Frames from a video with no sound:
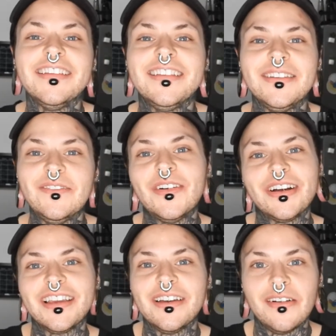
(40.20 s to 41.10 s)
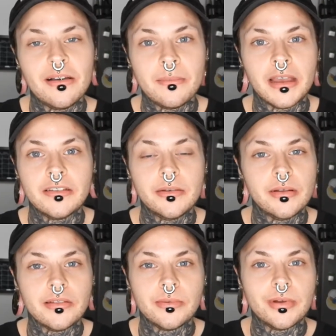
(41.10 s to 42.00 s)
guys, good morning welcome back to
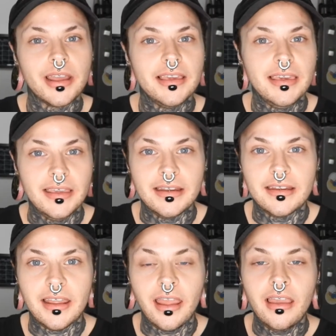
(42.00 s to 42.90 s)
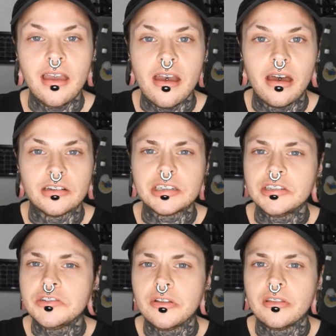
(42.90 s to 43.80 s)
another What I Eat a Day. I'm trying
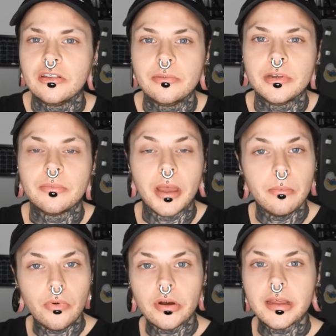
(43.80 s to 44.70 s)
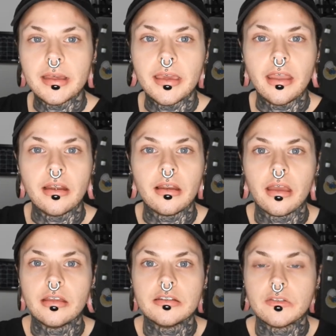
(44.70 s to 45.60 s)
to show you a little bit of my morning again.
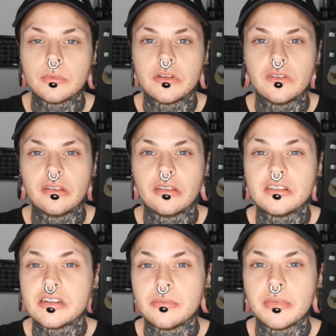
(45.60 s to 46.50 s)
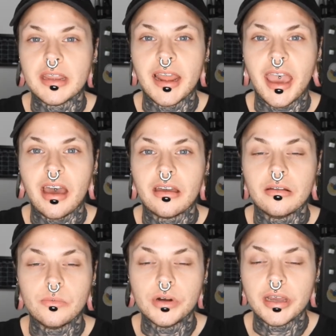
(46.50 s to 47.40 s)
I just went to the gym and
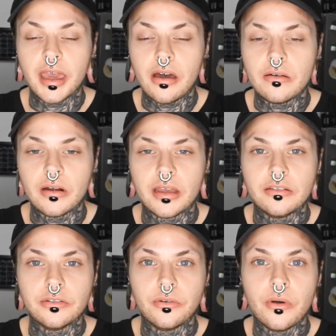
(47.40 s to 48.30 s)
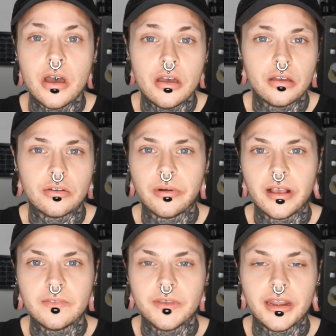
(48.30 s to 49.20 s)
had a workout. I do
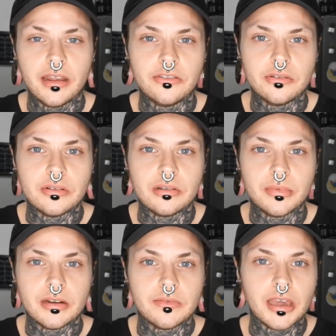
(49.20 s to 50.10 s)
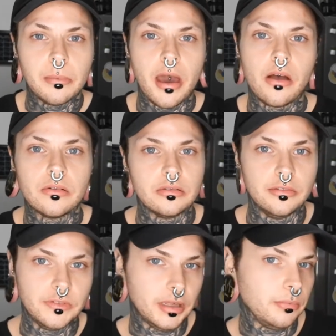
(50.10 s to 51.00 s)
CrossFit, I do a little bit of like a
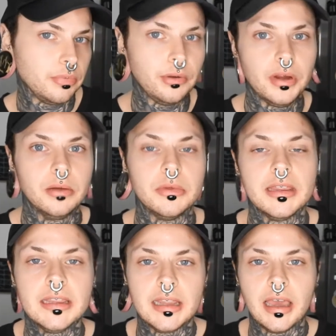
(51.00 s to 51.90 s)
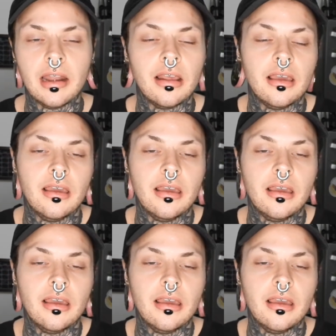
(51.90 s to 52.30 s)
powerlifting program within that.